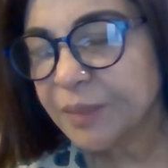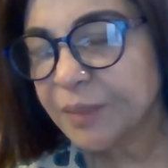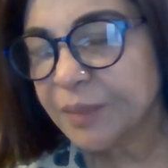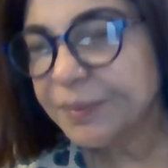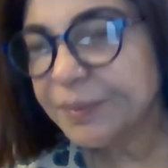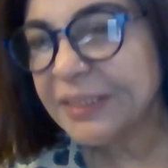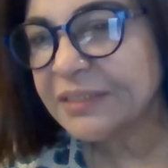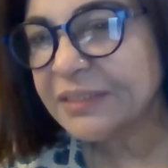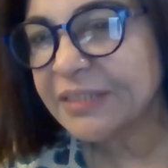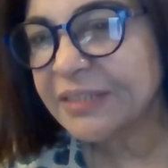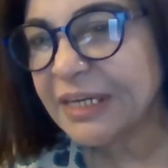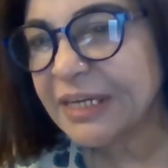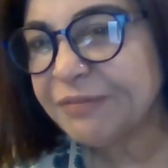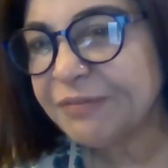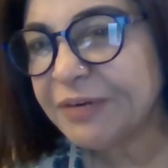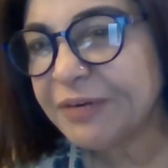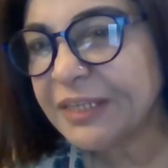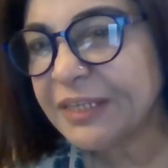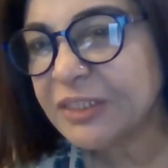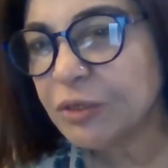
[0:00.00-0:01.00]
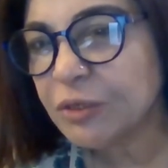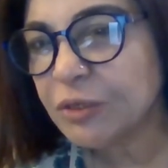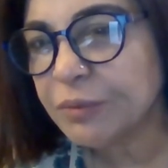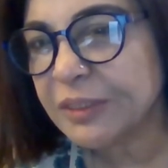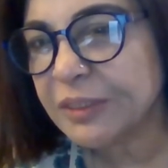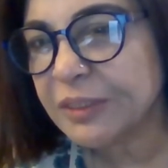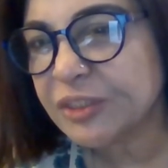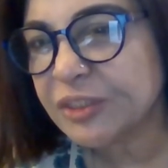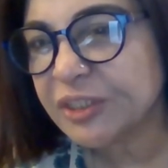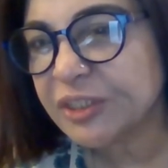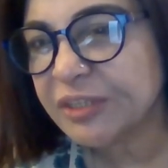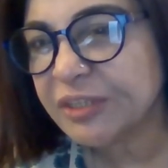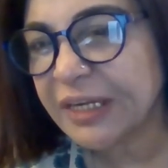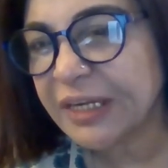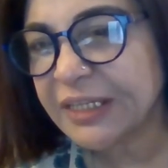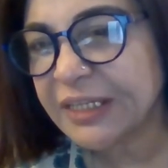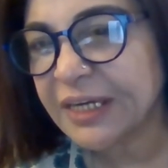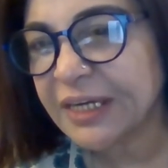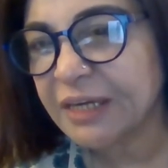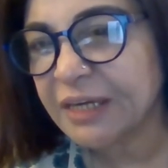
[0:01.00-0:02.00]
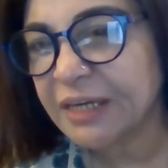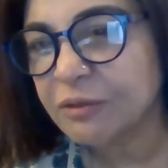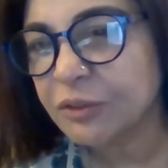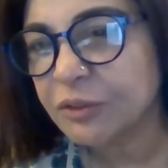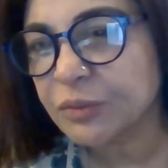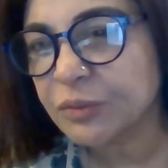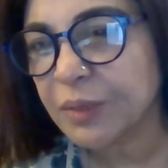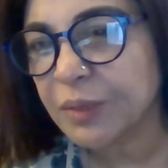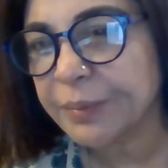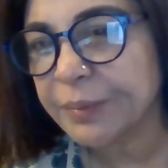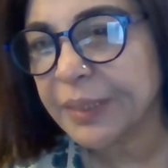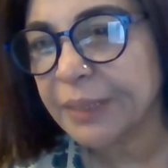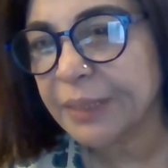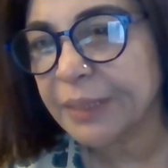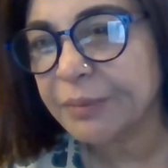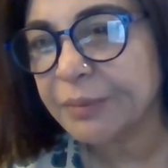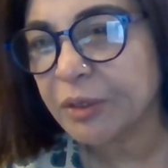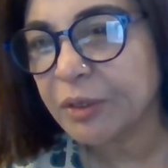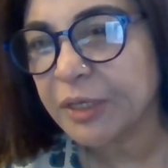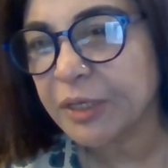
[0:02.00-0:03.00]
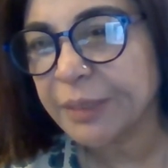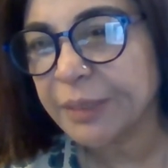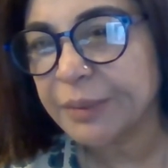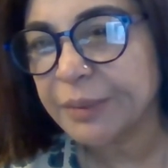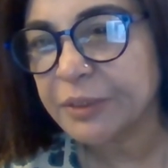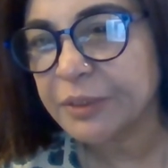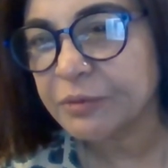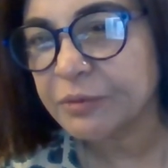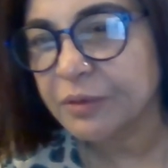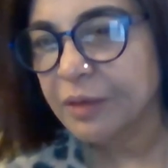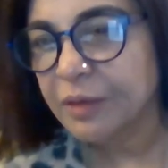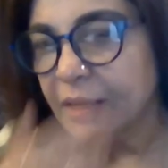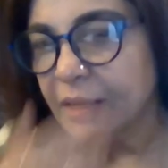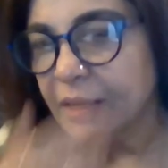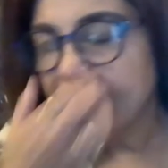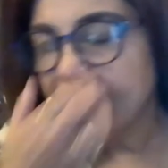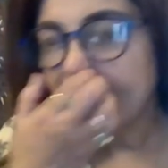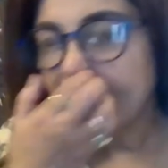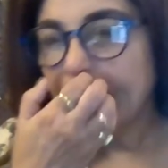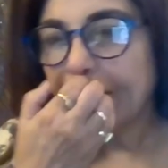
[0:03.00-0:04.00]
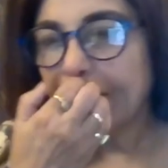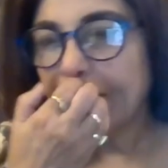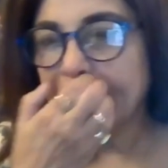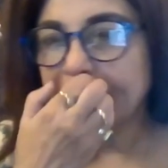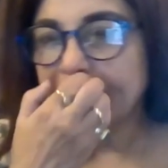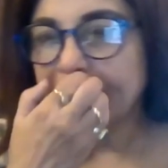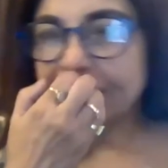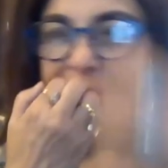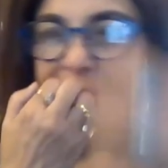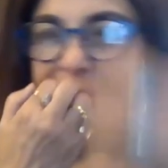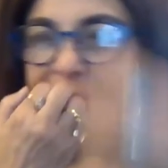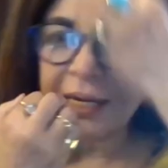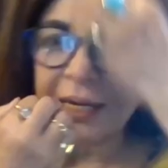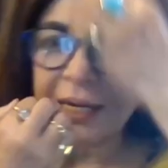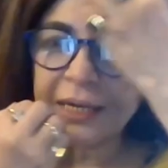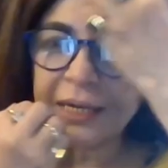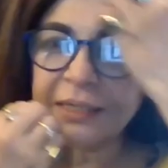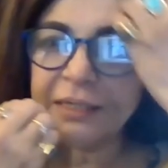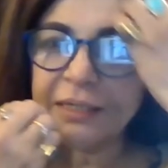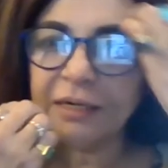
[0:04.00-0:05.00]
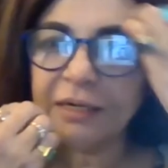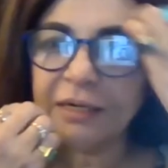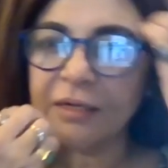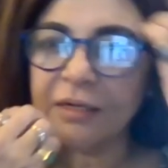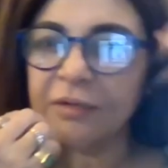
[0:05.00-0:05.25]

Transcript: please rephrase your question, Radhika Goswami. I'm not able to understand.